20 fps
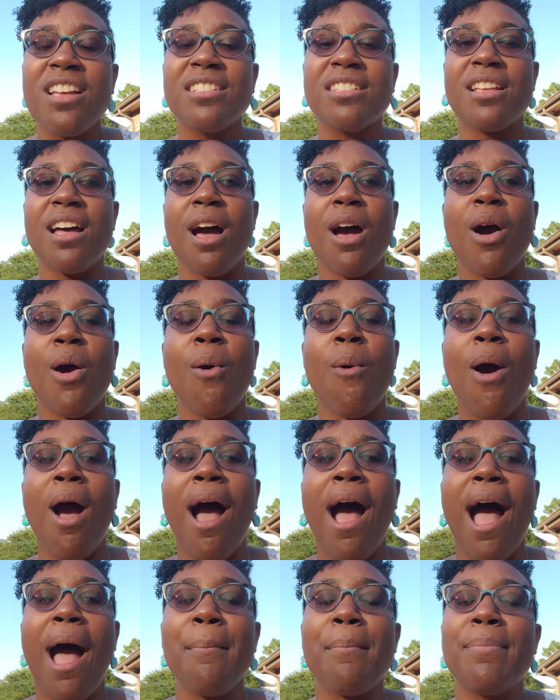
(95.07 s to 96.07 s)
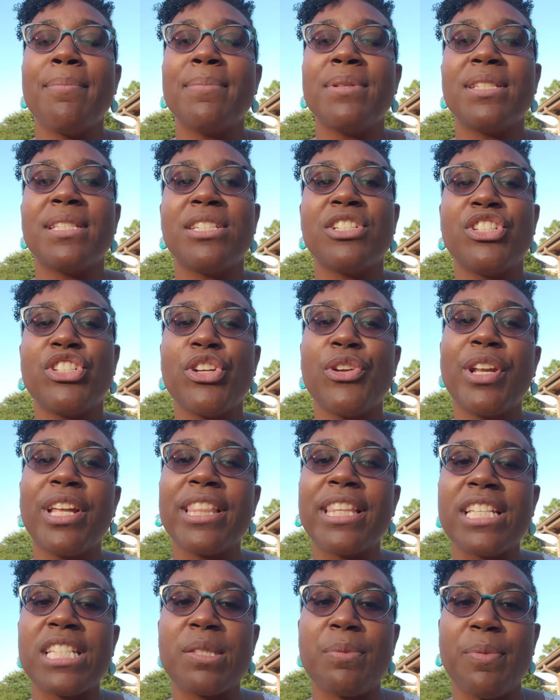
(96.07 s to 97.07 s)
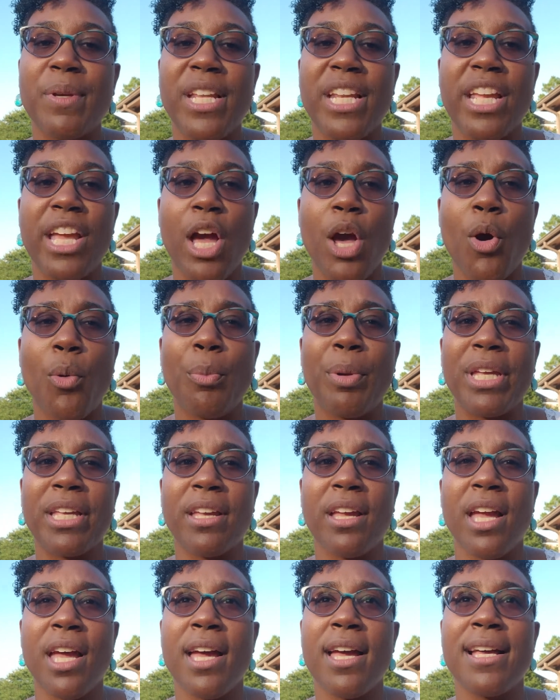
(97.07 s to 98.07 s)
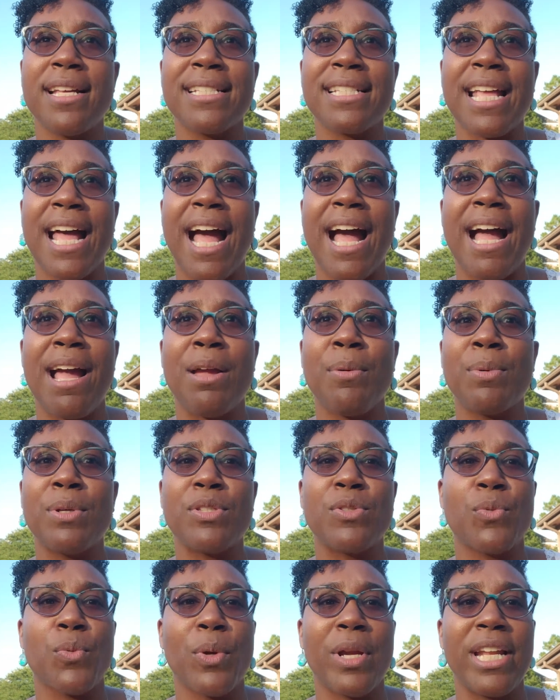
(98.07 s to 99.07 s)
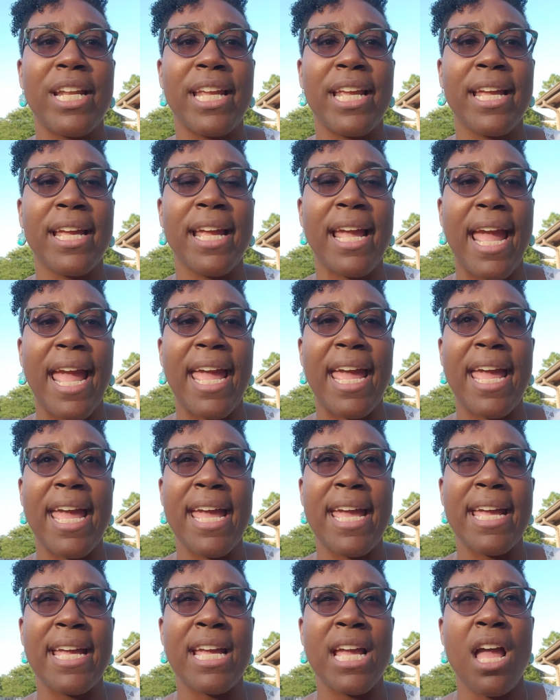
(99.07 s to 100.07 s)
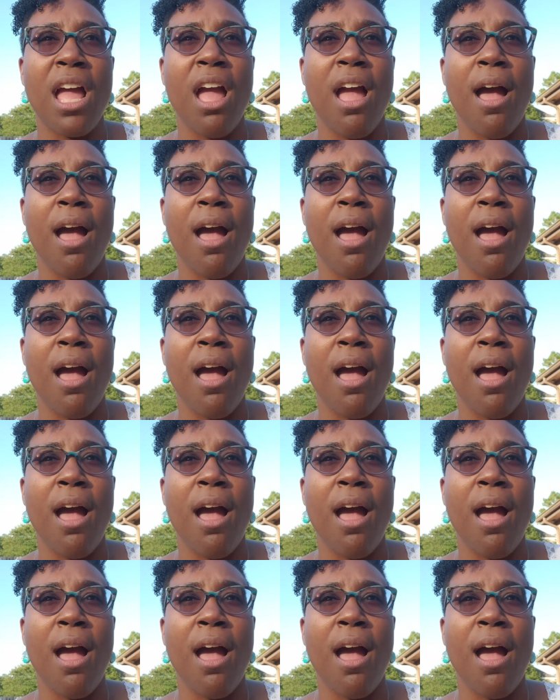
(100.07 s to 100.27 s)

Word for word: So I'm shooting this video because I was reading a